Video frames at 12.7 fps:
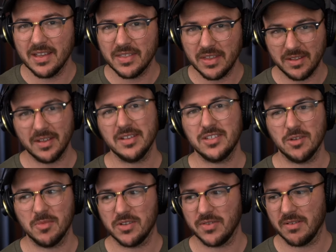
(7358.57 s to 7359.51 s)
thank you guys so
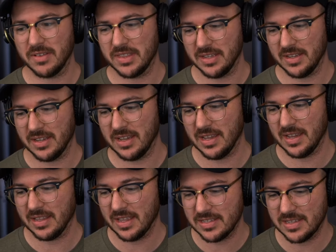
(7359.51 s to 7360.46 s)
much for everything.
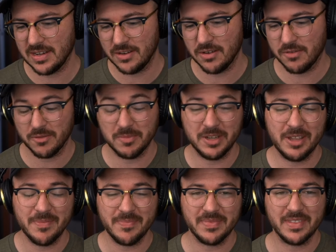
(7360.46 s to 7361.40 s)
That's going to do it for me.
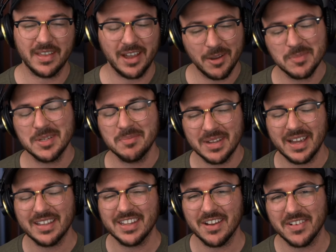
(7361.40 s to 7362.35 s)
I'm Tim
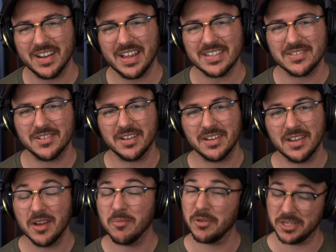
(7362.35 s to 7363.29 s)
Dodd, the Everyday Astronaut,
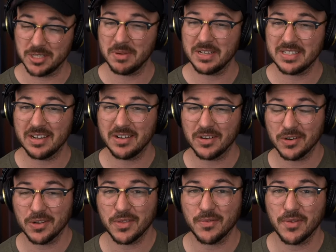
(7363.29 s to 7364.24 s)
bringing space down to
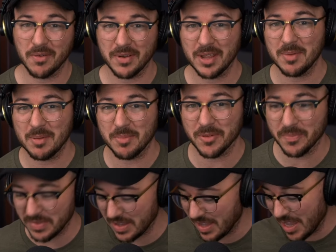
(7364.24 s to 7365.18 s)
Earth for everyday people.
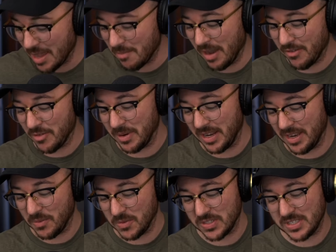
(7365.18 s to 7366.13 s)
Bye, everybody.
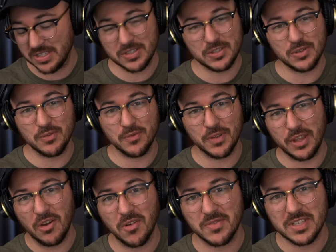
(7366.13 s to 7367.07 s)
We'll see you soon for the
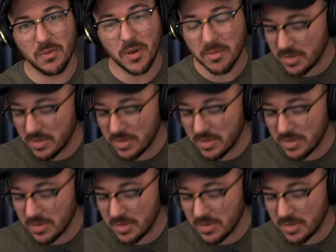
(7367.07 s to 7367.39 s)
OFT-1